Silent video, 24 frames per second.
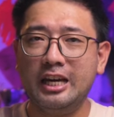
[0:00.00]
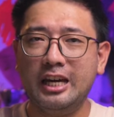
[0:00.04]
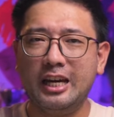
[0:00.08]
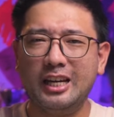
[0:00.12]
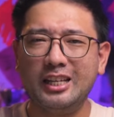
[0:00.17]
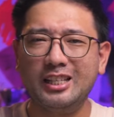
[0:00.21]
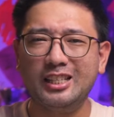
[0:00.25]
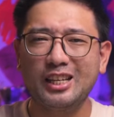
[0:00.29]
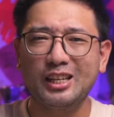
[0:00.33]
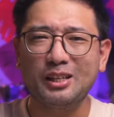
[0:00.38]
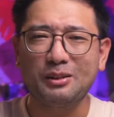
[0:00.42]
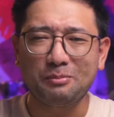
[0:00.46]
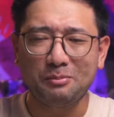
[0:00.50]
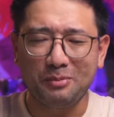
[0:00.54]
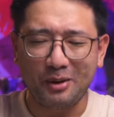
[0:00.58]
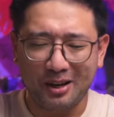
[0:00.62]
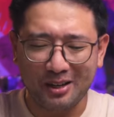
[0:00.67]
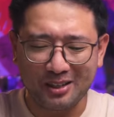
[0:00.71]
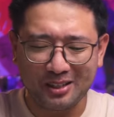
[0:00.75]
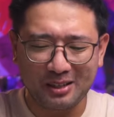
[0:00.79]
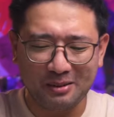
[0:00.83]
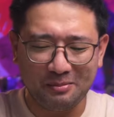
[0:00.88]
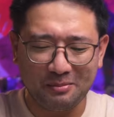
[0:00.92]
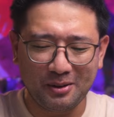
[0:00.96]
Is it
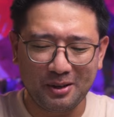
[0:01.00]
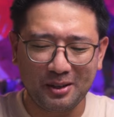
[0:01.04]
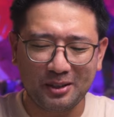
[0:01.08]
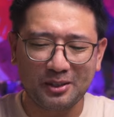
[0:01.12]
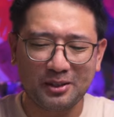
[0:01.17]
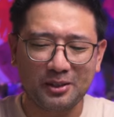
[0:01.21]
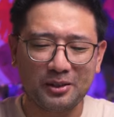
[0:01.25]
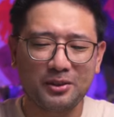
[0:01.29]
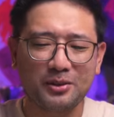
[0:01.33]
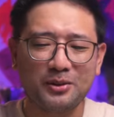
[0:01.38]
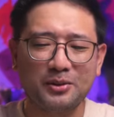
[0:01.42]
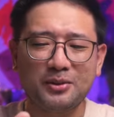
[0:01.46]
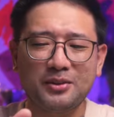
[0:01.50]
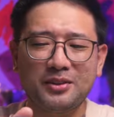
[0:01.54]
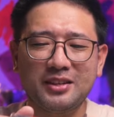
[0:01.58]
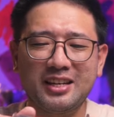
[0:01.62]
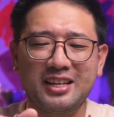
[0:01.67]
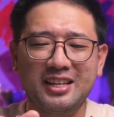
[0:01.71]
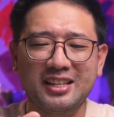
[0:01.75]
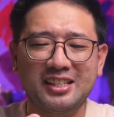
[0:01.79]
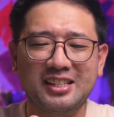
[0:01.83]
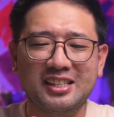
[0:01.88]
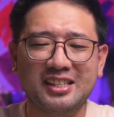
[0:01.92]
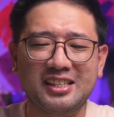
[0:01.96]
possible to do
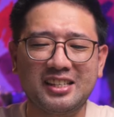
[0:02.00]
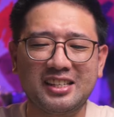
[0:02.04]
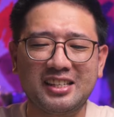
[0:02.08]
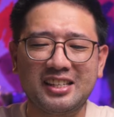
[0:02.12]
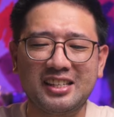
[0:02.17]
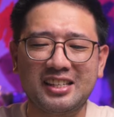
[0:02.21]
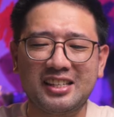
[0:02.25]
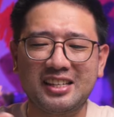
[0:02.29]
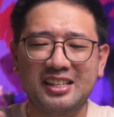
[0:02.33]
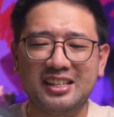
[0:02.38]
this?